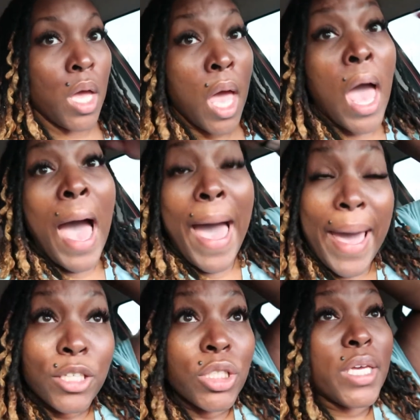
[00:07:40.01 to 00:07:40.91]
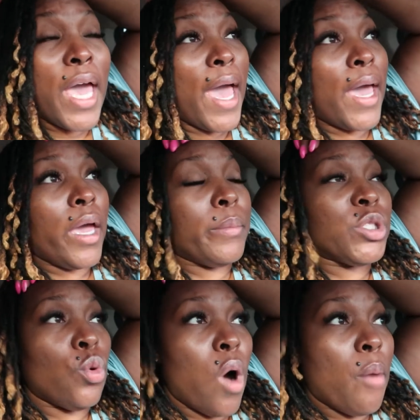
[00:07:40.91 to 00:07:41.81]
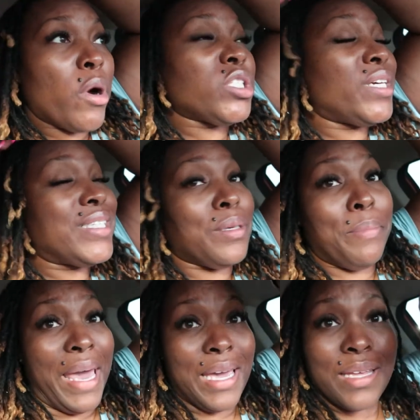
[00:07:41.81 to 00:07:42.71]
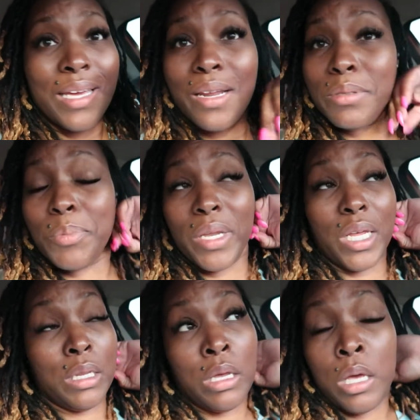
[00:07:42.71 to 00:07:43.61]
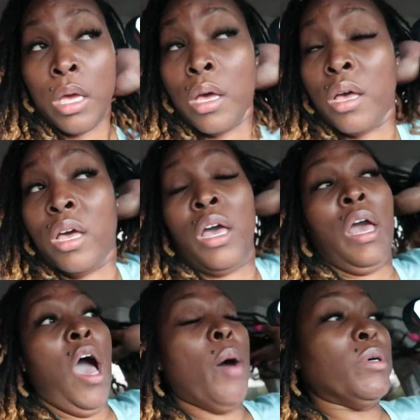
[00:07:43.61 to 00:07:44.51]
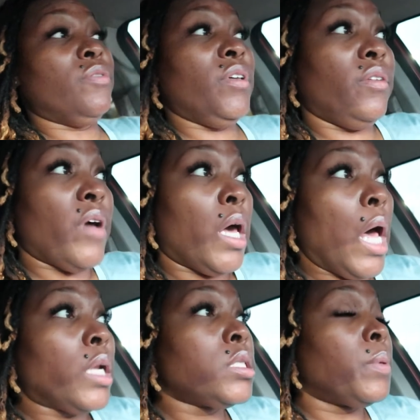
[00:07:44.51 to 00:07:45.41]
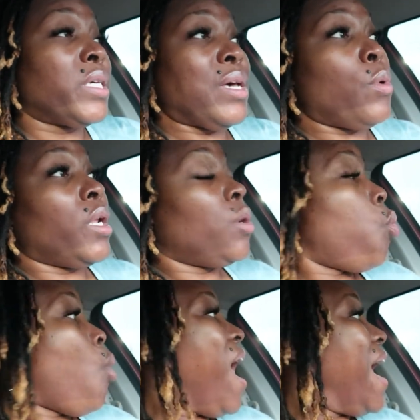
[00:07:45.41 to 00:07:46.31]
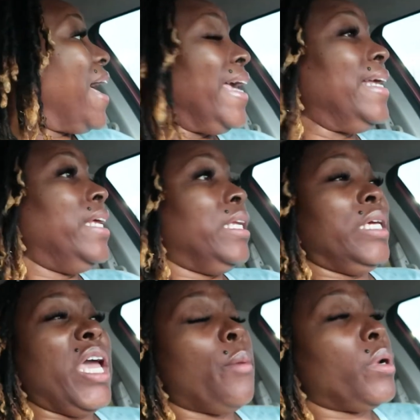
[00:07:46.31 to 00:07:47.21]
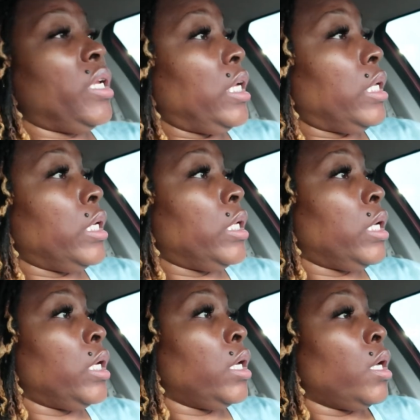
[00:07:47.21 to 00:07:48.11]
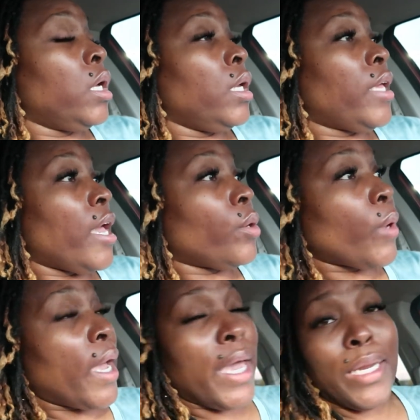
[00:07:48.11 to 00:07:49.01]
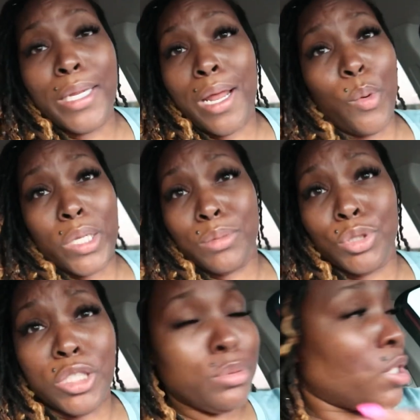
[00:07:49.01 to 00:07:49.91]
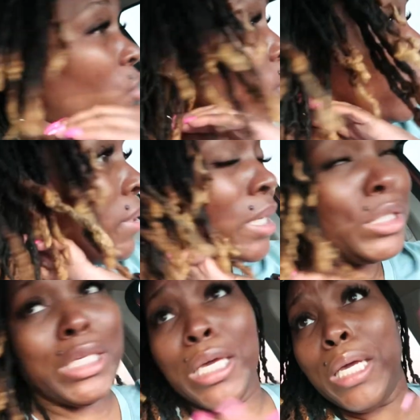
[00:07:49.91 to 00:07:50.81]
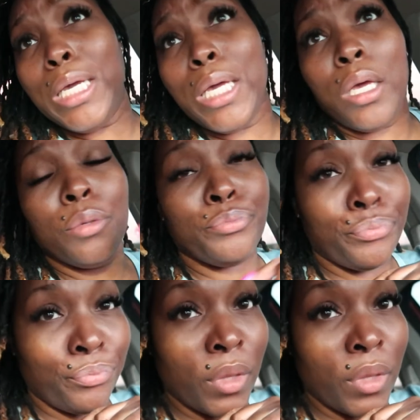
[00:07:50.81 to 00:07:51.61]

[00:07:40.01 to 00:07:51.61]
I actually came to Walmart to get some bacon. Ended up spending almost $55 because I wanted wine and Cameron needed Gatorade, and then I wanted some chips to go with my BLT.